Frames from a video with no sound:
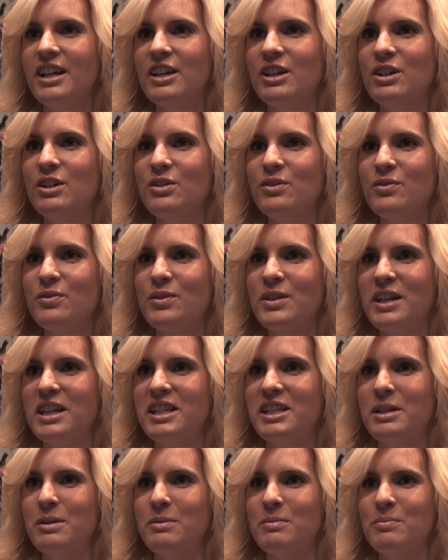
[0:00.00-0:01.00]
of get
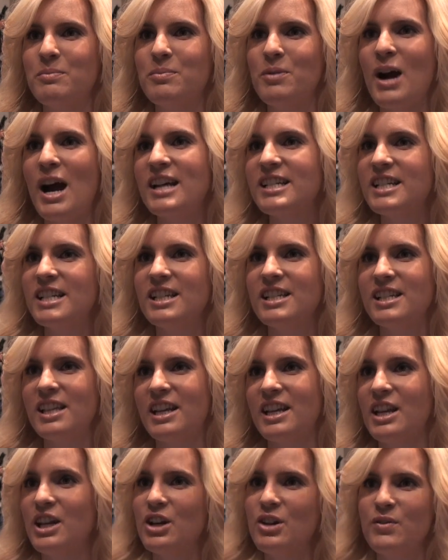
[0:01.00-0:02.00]
some practice
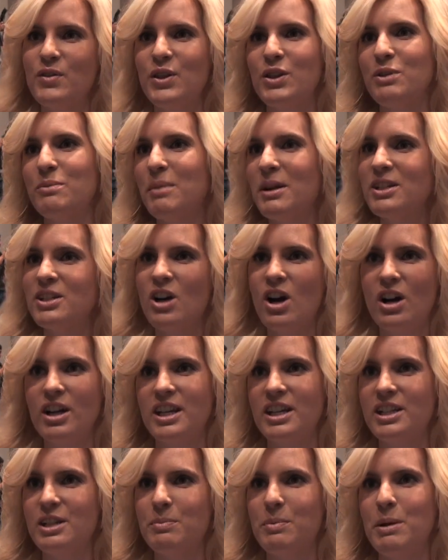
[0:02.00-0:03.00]
like interviewing by
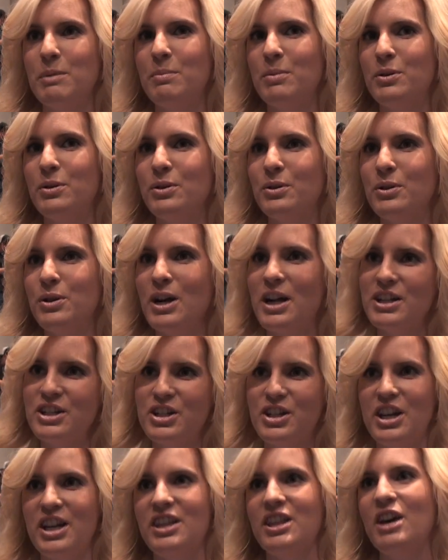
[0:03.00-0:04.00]
talking to people who are
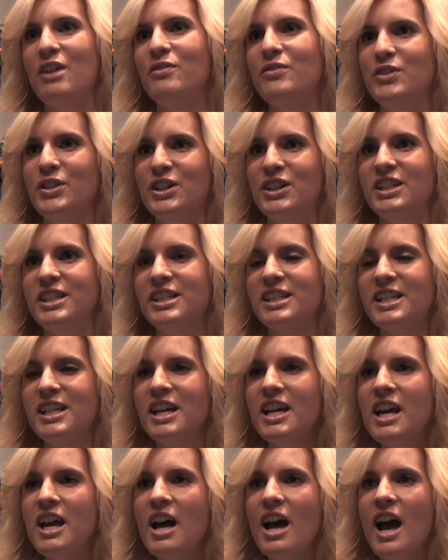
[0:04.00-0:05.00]
actually in that field
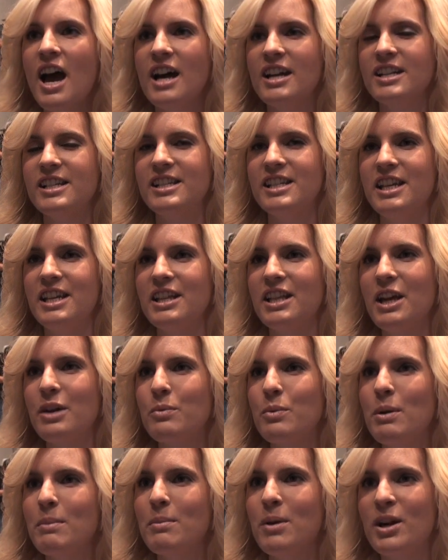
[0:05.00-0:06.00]
and to see like
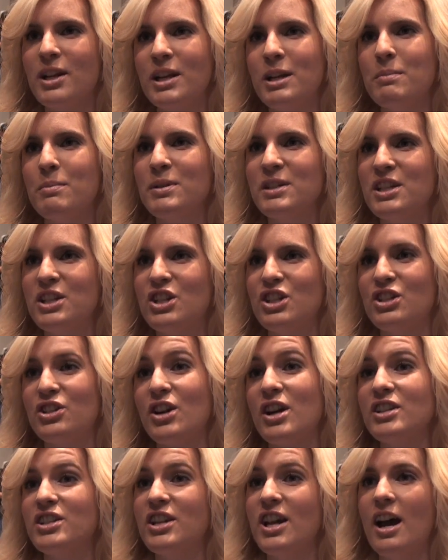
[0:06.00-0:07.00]
what marketing positions
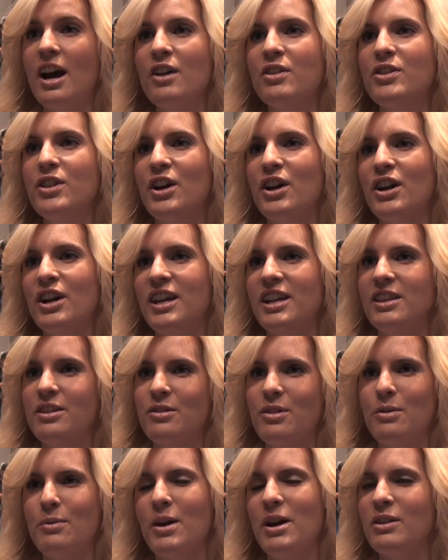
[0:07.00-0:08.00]
are actually out there in
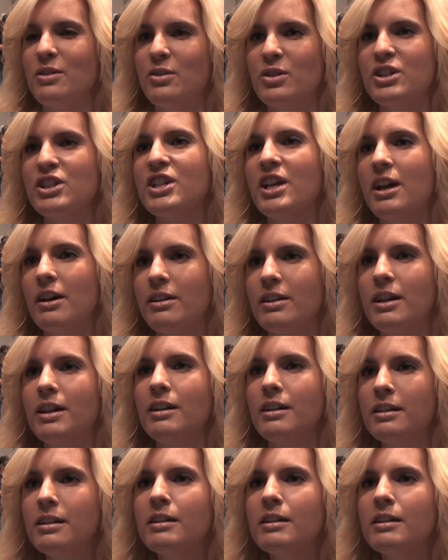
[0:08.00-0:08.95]
around Orange County.